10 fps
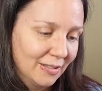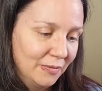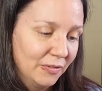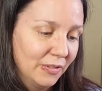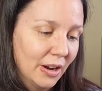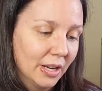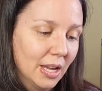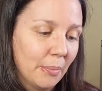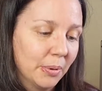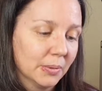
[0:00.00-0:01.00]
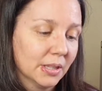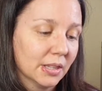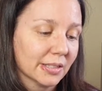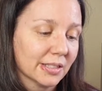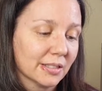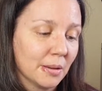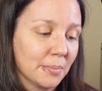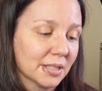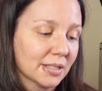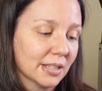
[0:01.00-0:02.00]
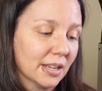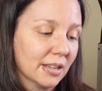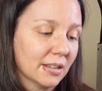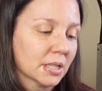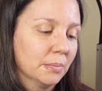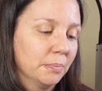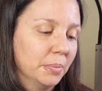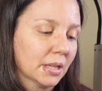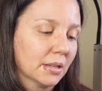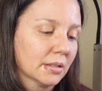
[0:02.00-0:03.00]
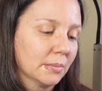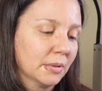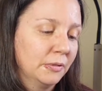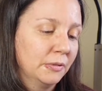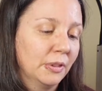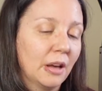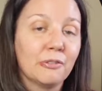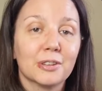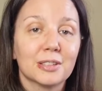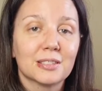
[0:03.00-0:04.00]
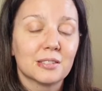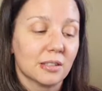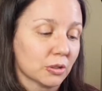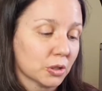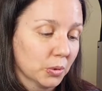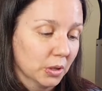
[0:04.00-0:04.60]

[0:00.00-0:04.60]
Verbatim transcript: I'm very happy with this. I must say. I'm gonna pick some of the fluff that's stuck to her